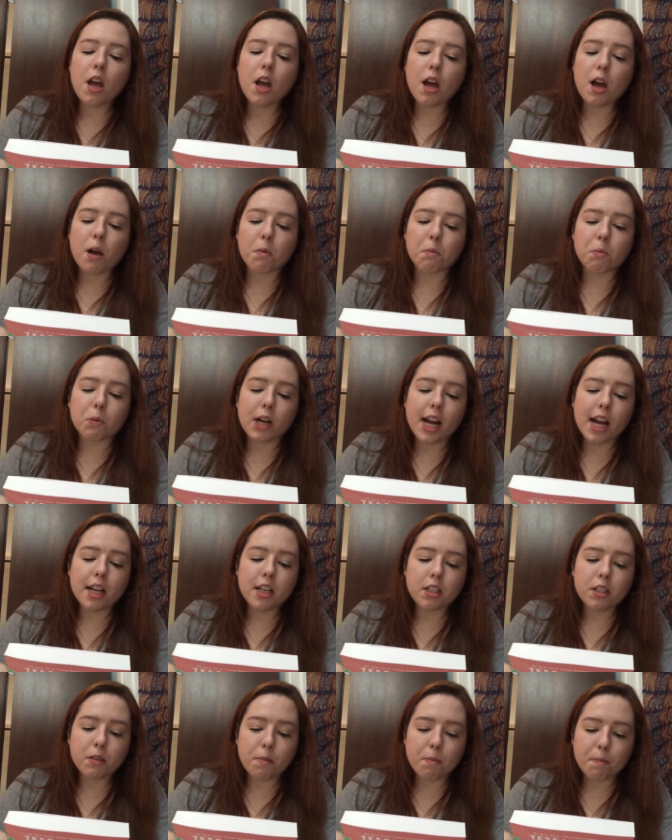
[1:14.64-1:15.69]
a
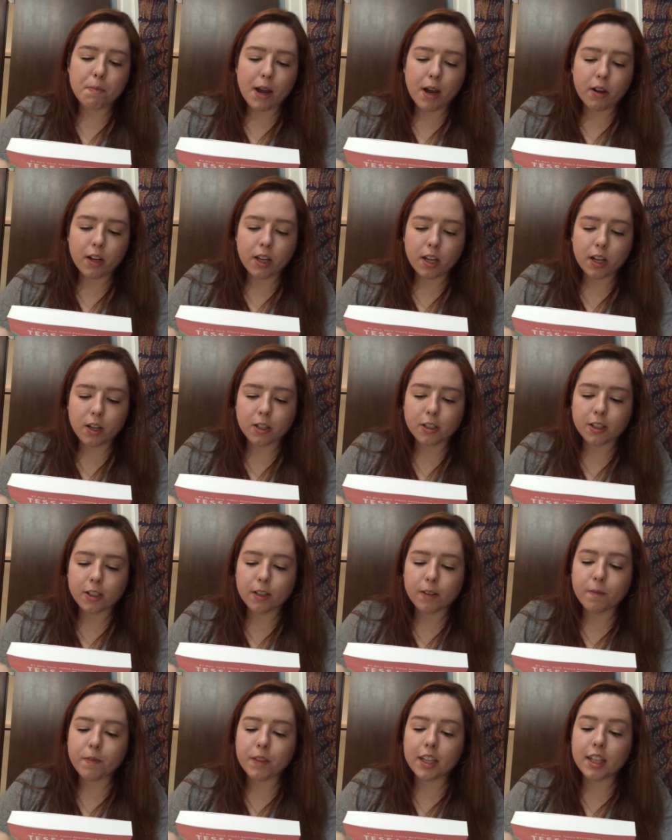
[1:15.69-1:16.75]
brash bounty
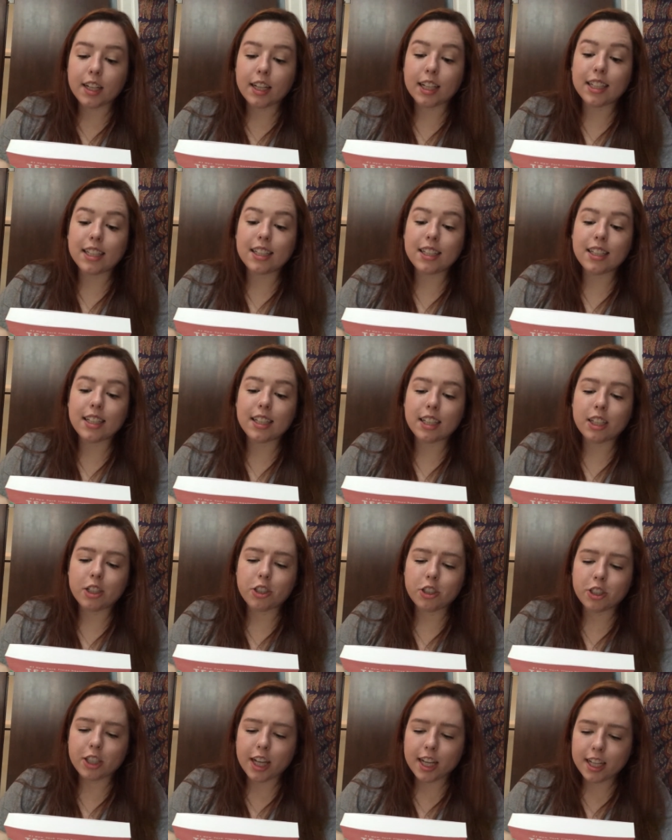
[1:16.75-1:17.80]
hunter, and an
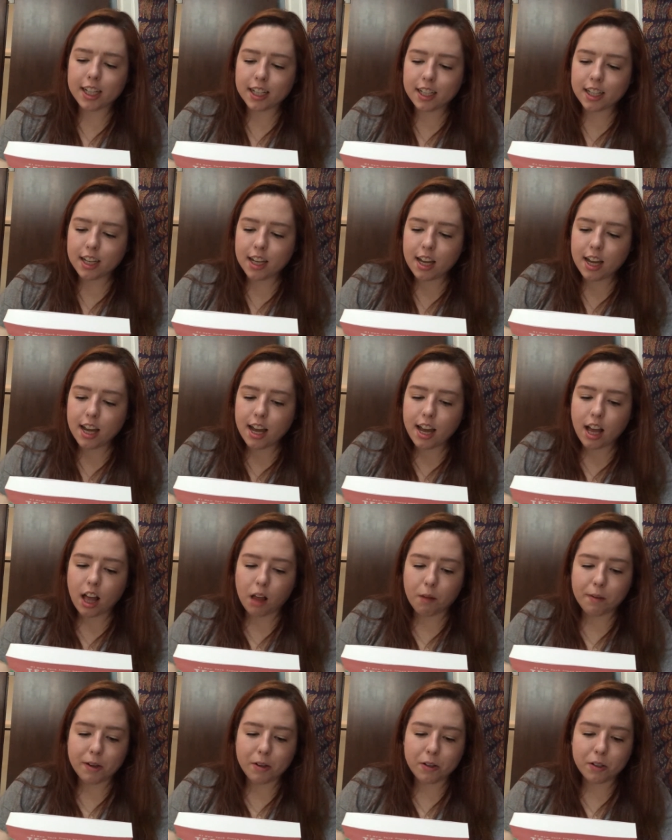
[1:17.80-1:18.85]
energetic
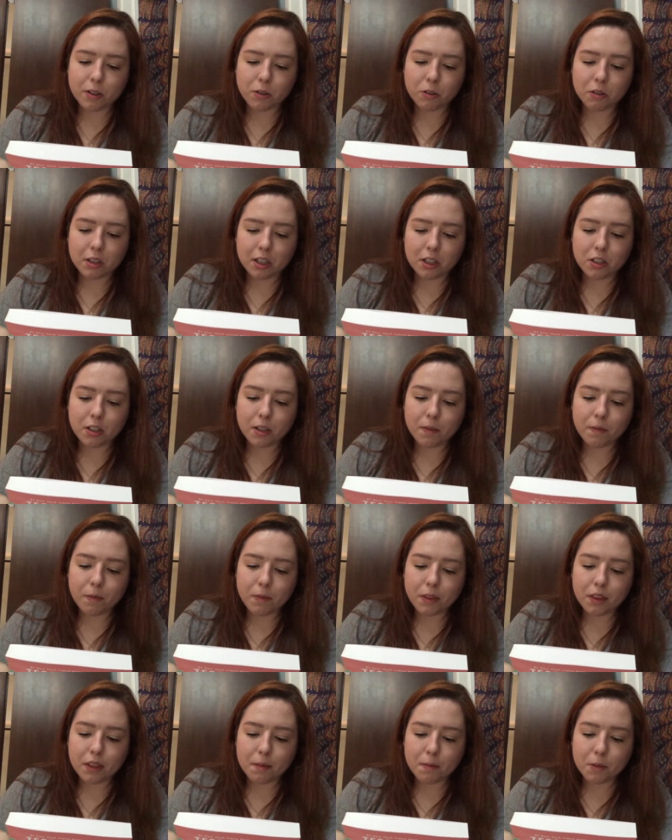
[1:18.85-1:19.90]
elementary school teacher,
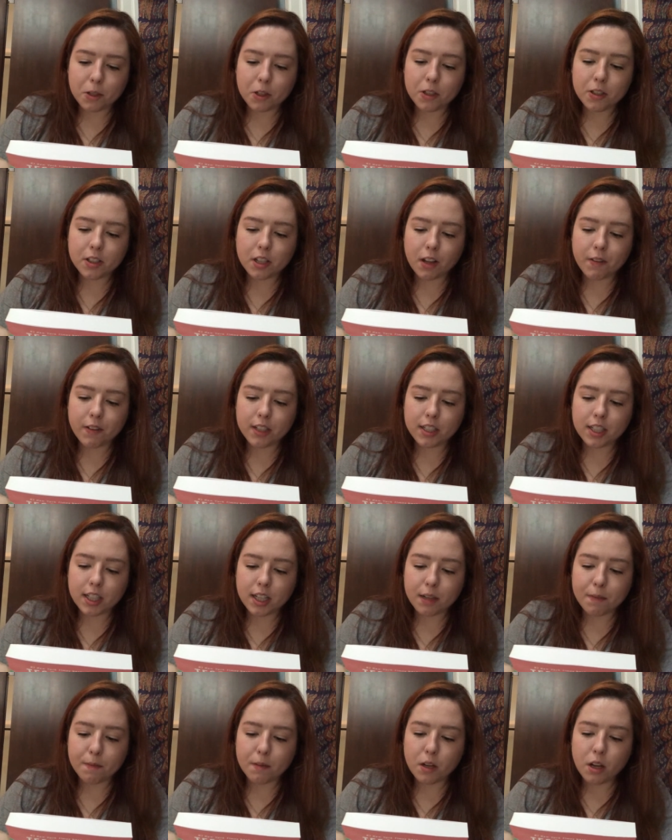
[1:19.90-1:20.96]
the murder-solving
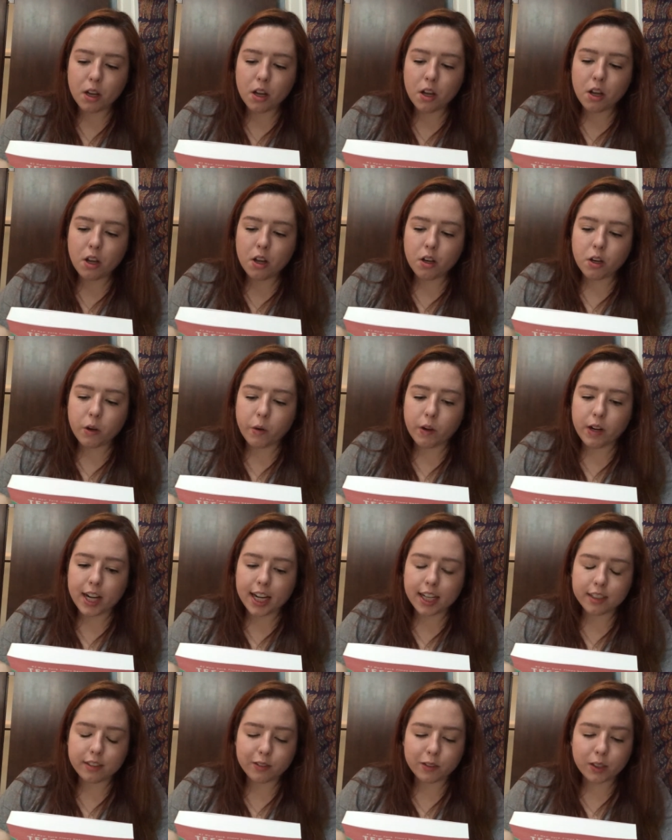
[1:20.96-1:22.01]
team no one
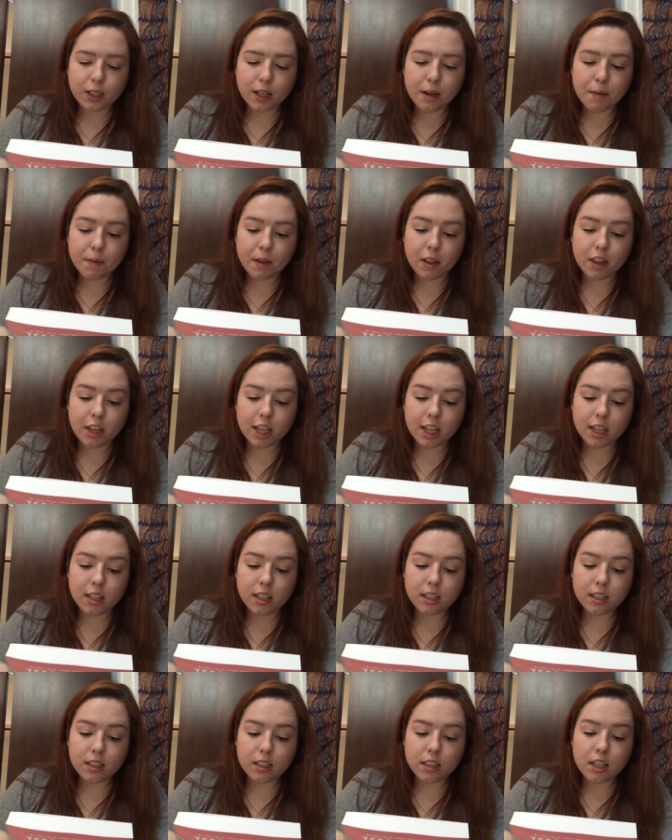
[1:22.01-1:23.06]
asked for, but
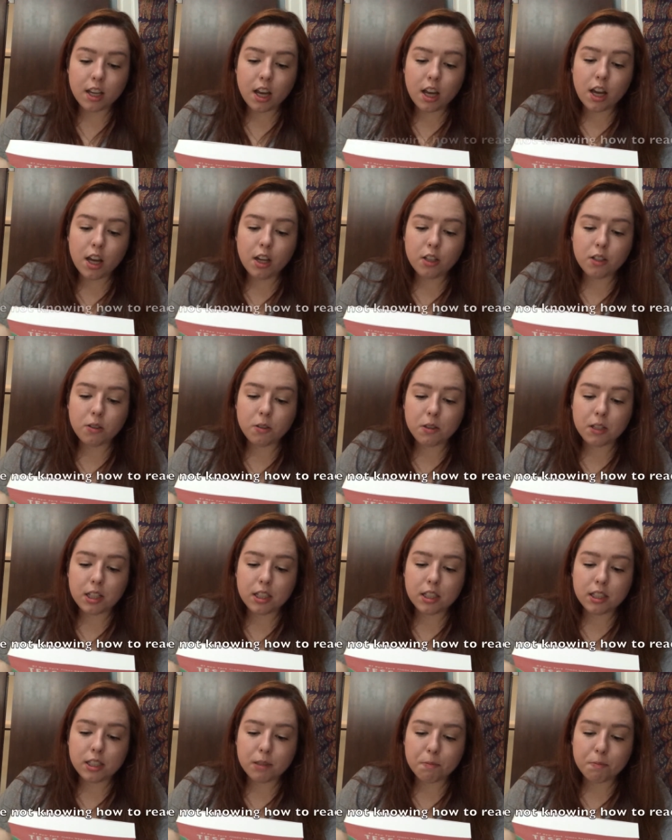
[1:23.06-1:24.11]
thanks to
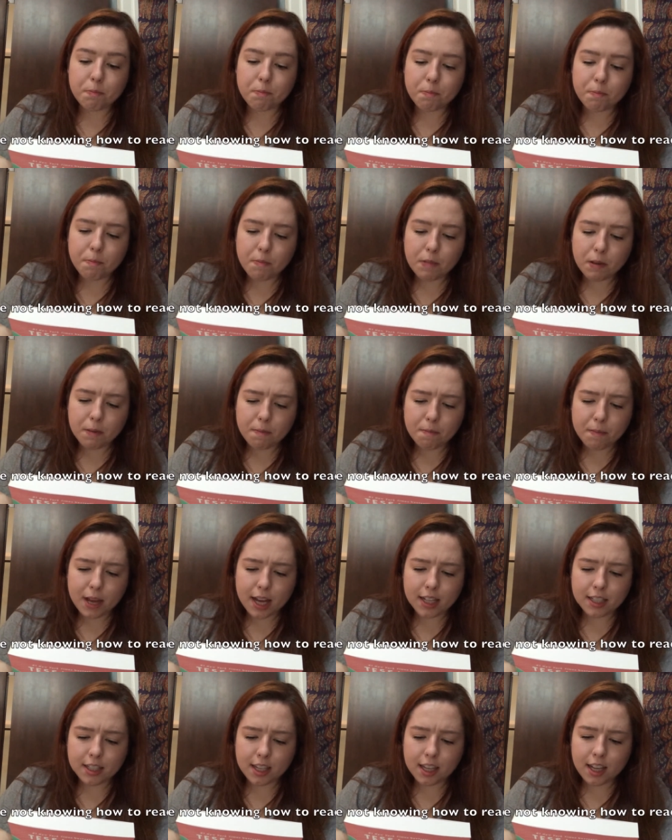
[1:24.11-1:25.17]
these
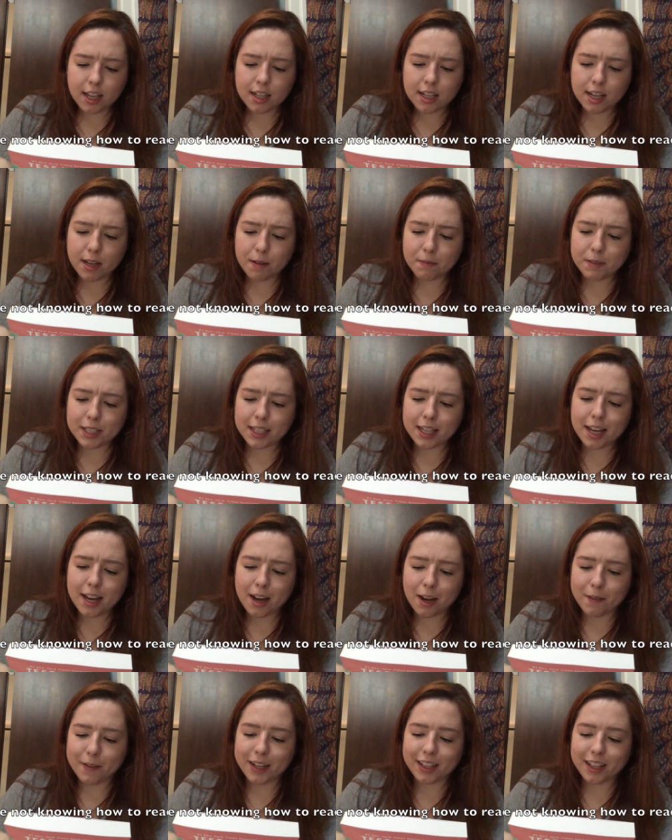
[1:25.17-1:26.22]
pesky attempts
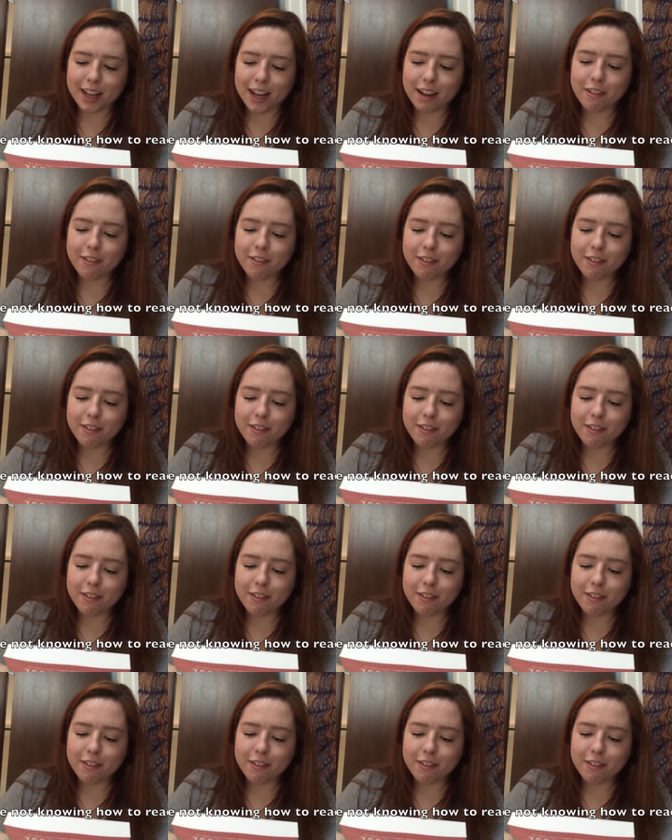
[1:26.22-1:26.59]
on my life,